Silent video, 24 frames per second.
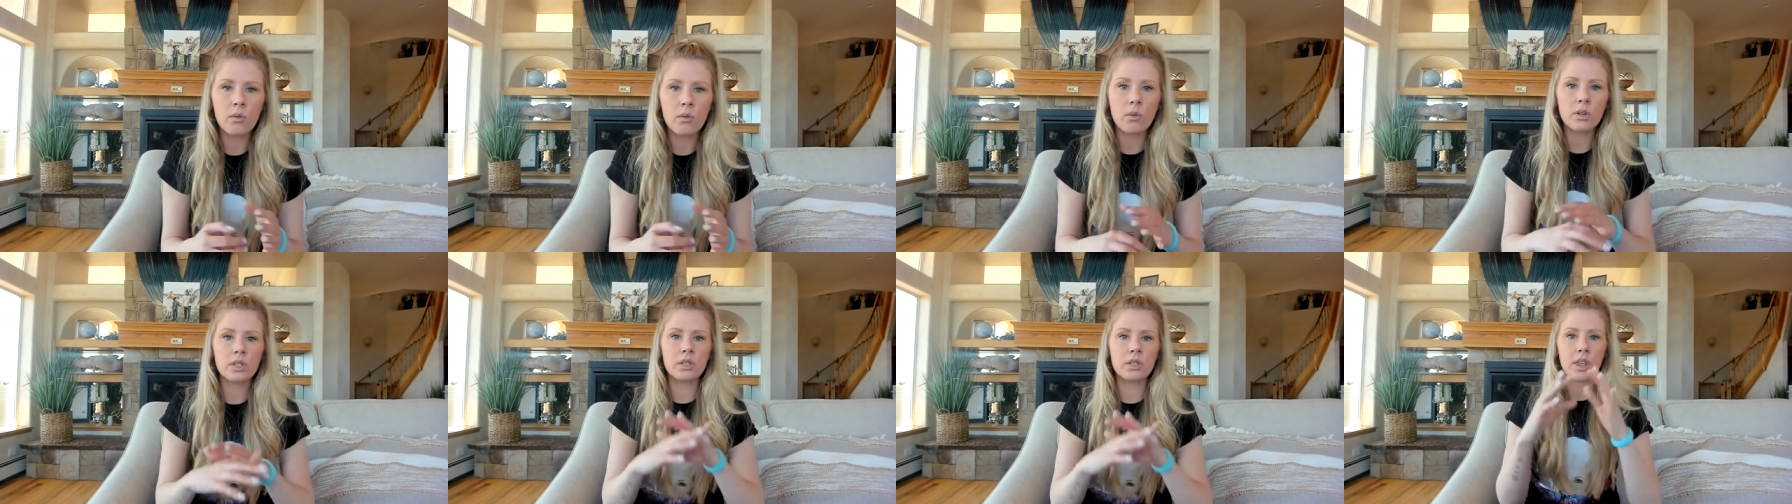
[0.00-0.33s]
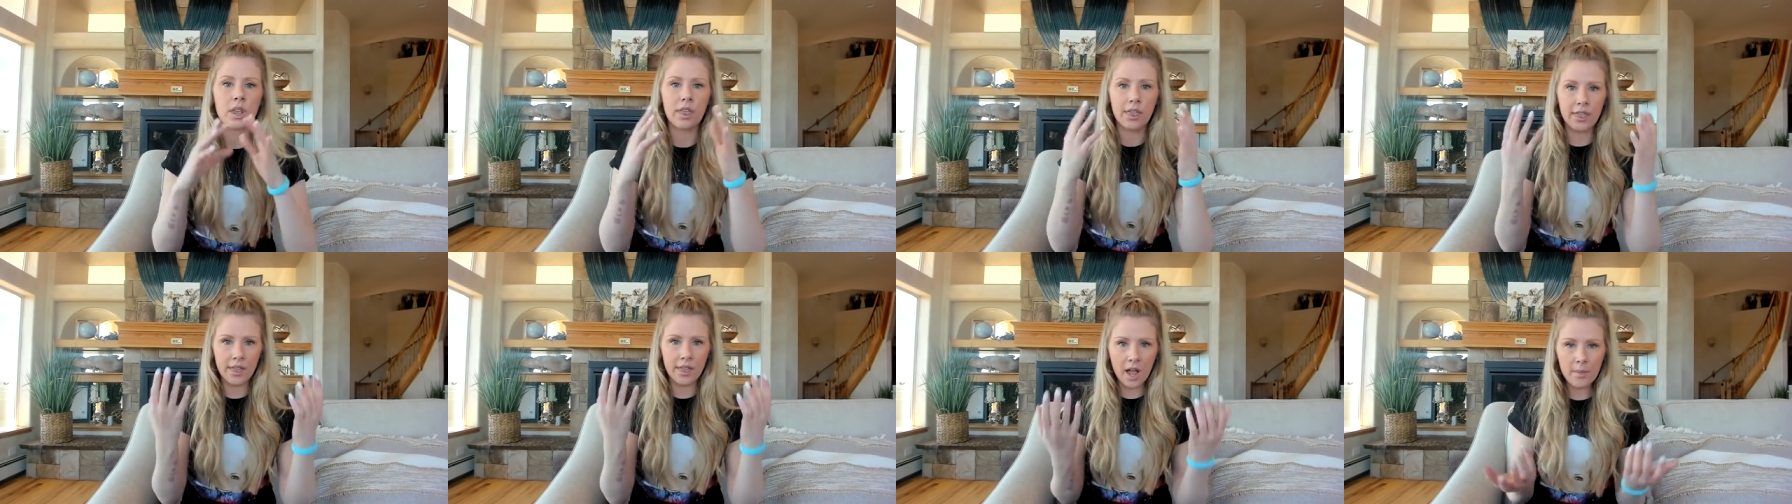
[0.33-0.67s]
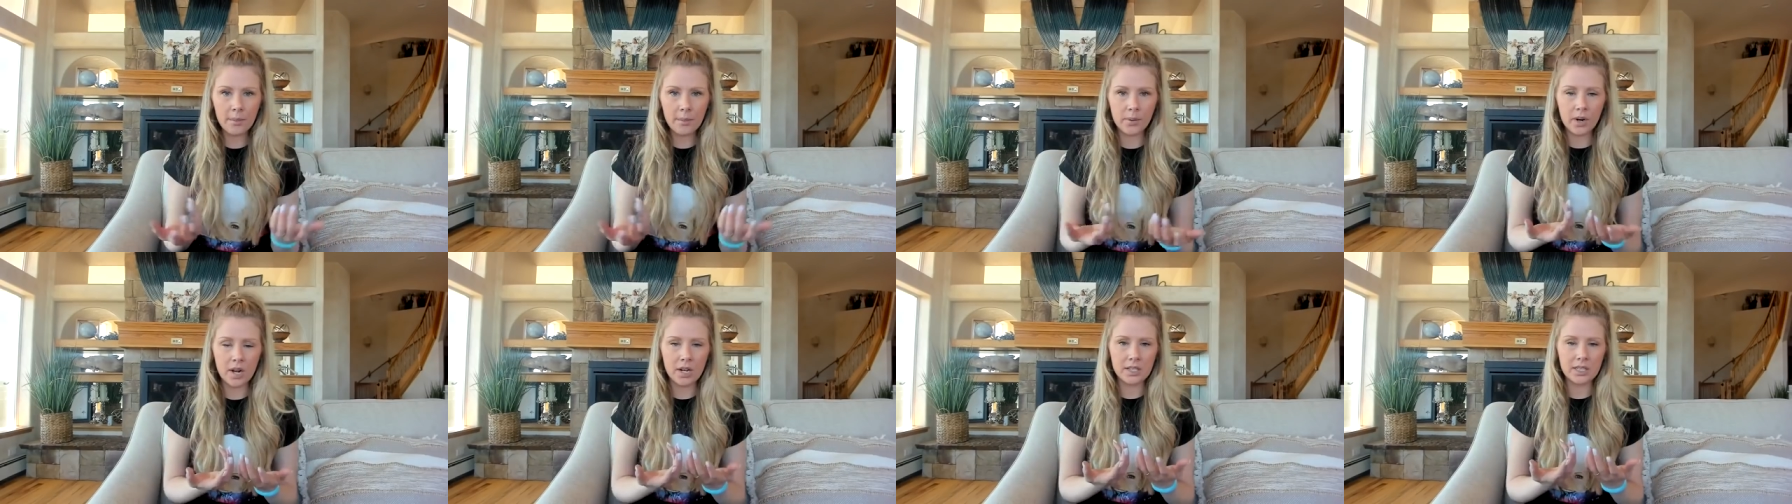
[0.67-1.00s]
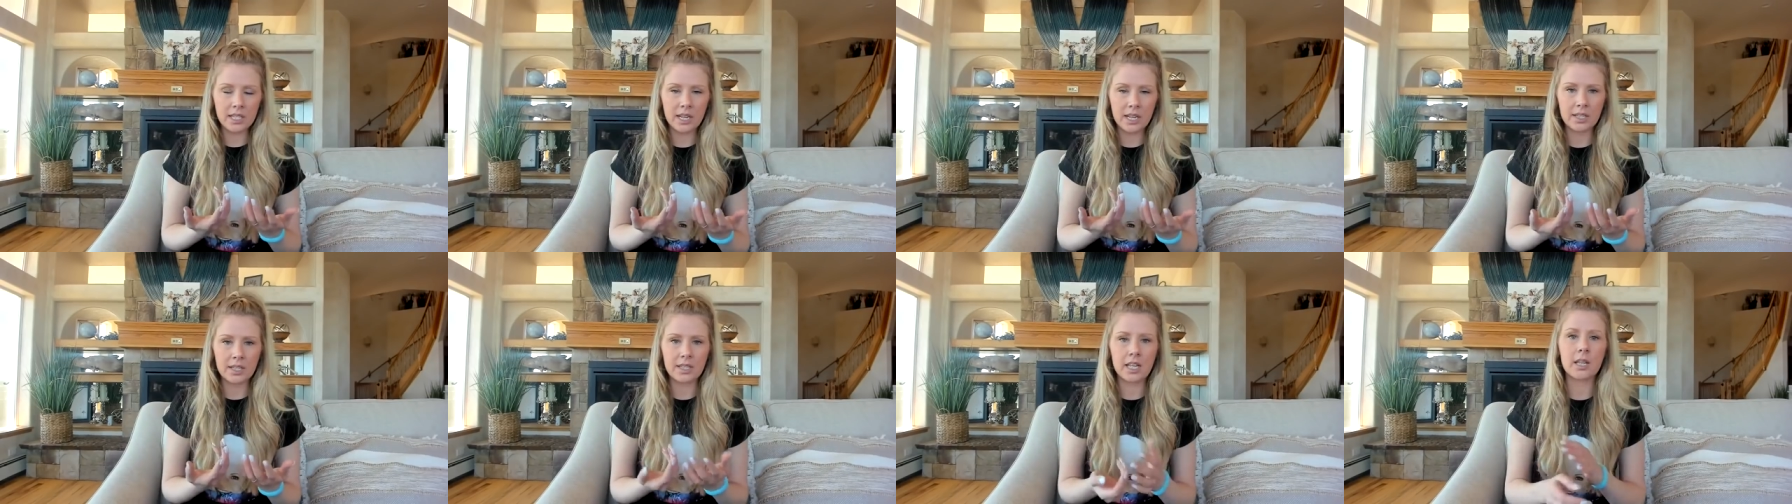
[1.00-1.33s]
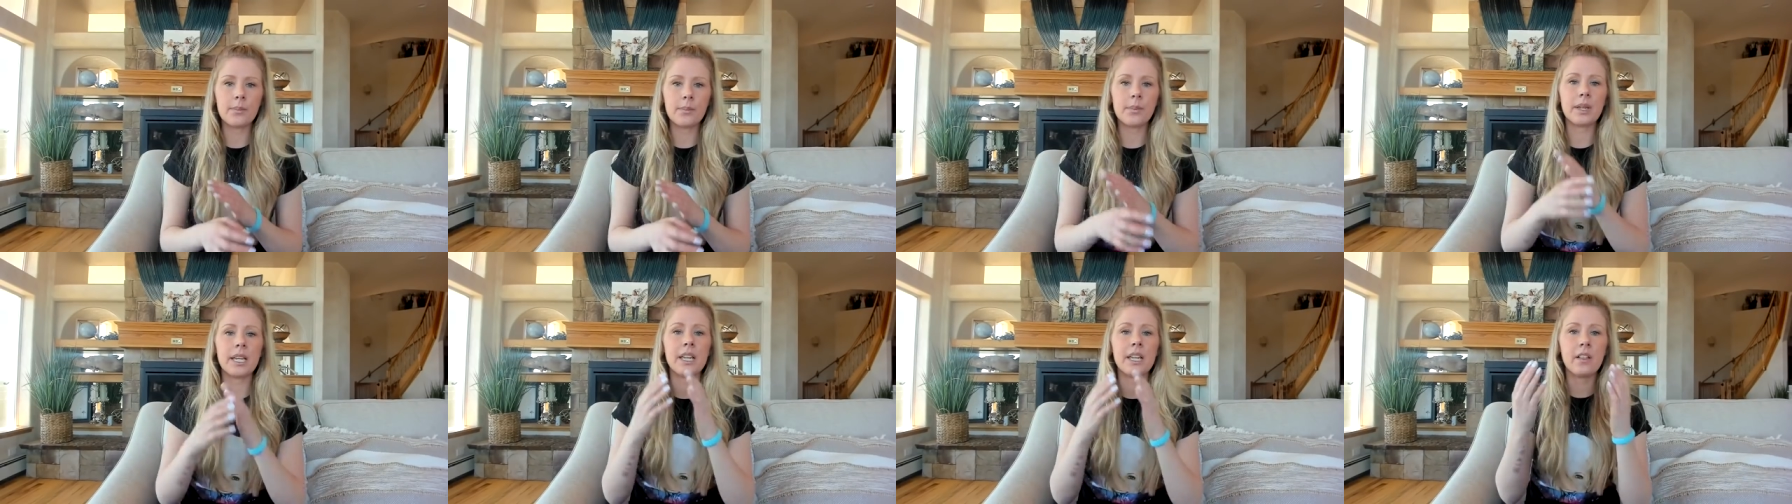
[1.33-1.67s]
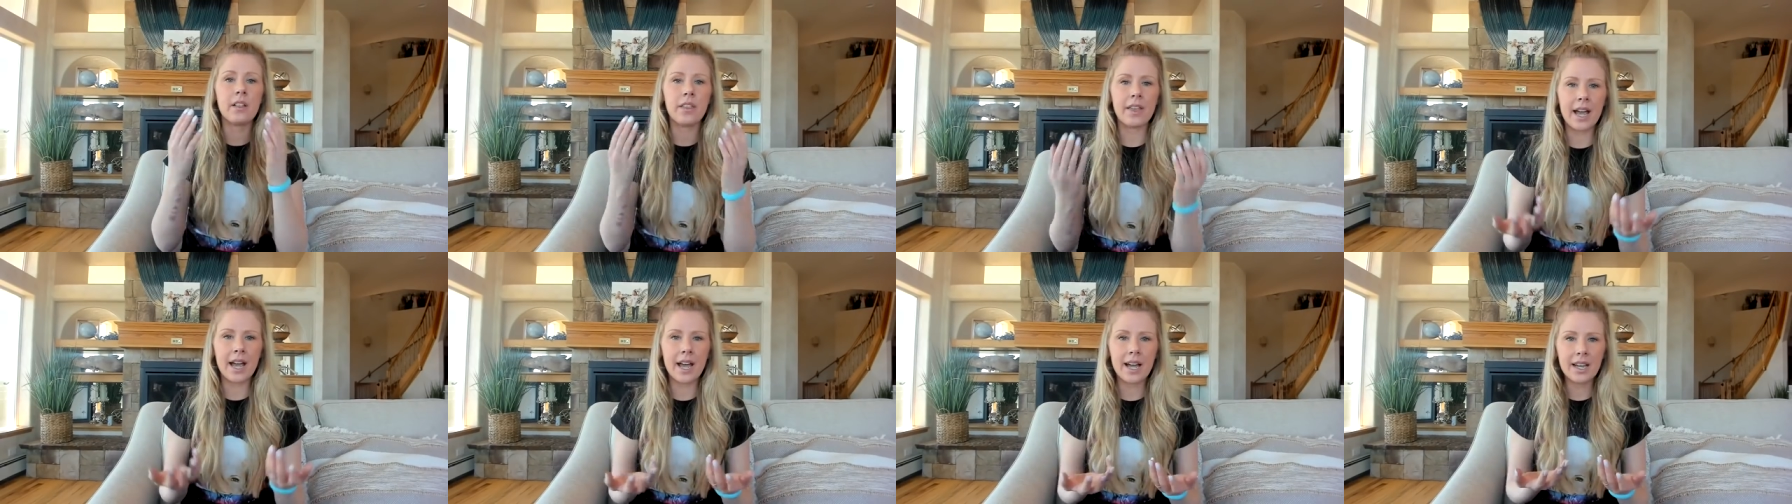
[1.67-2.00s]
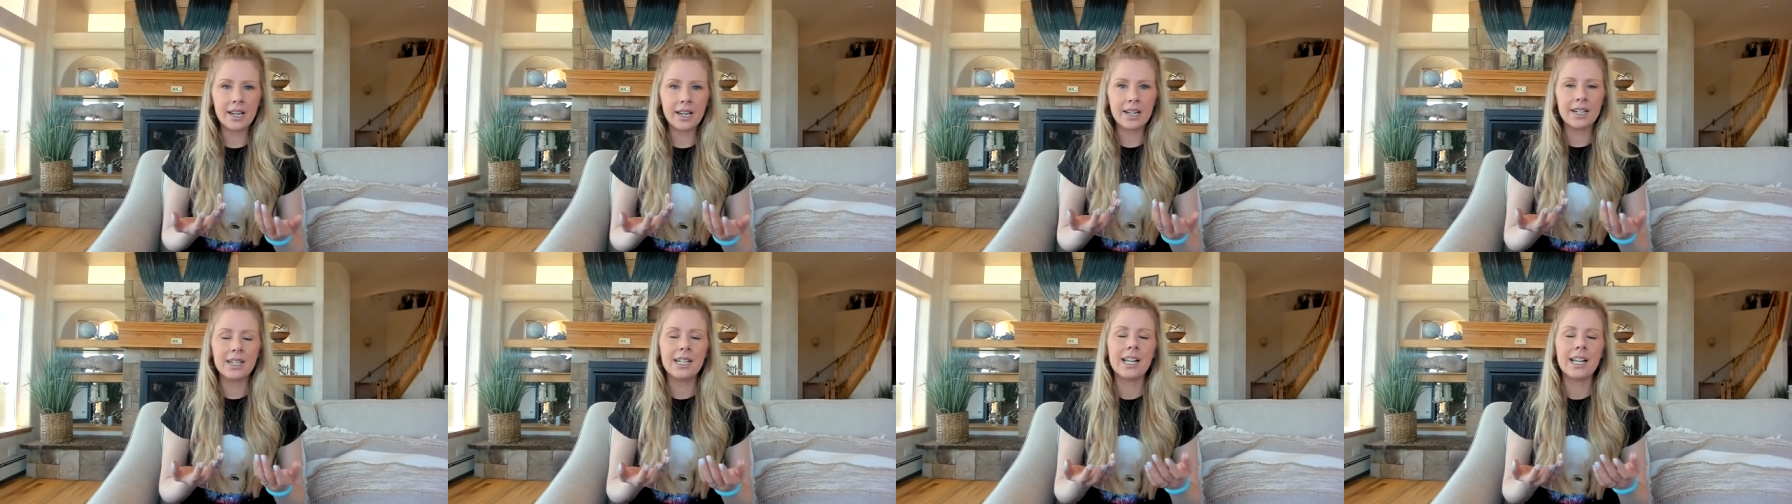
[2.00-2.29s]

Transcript: What's the thought process? And let me heal that.